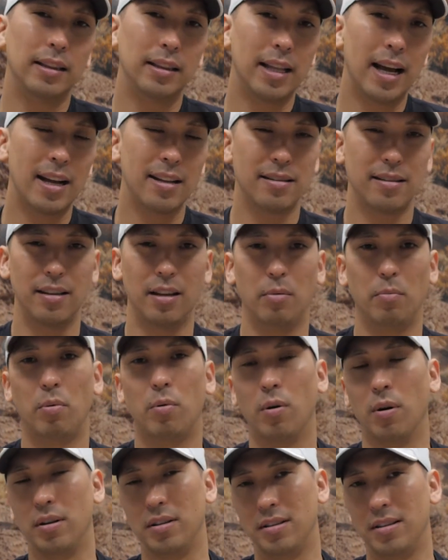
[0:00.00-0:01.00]
that's the
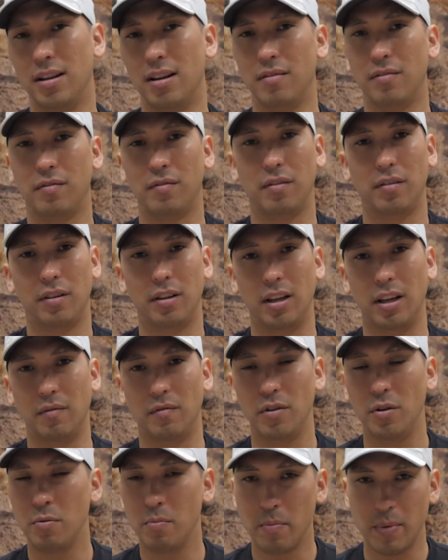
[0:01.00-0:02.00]
important stuff.
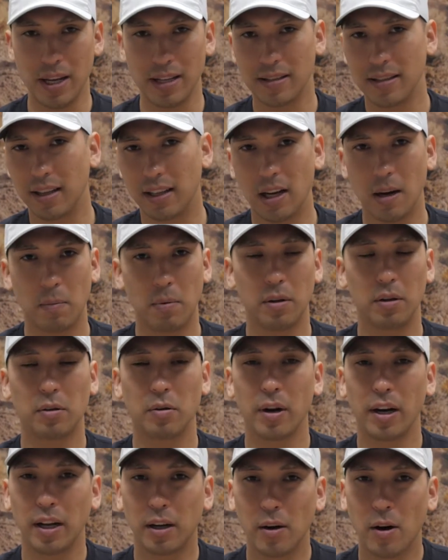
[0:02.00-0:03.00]
If you missed a couple of
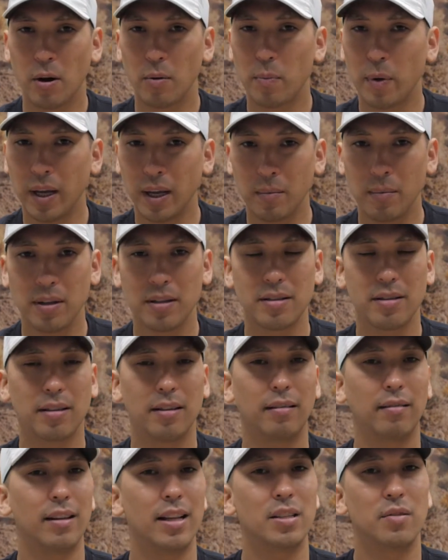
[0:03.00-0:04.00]
credit card payments,
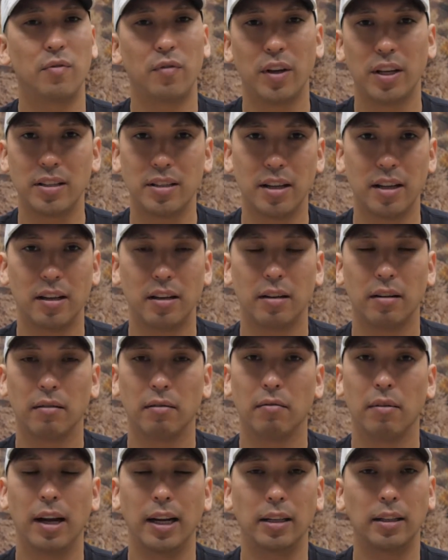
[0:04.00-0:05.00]
let's fix
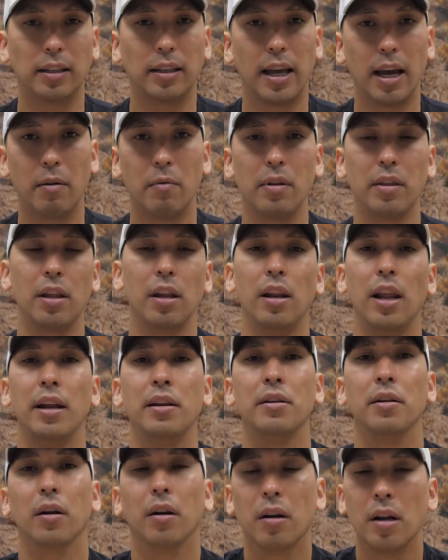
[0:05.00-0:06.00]
it, right? Get with a
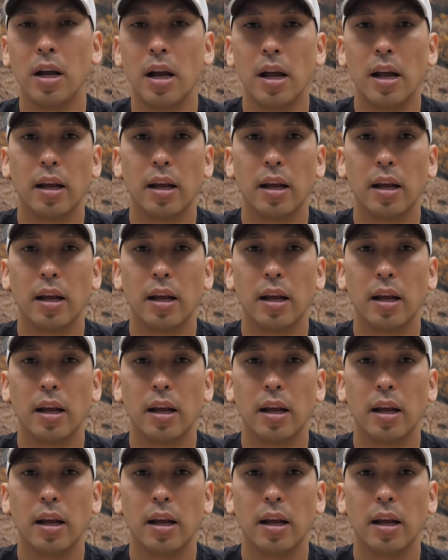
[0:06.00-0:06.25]
lender.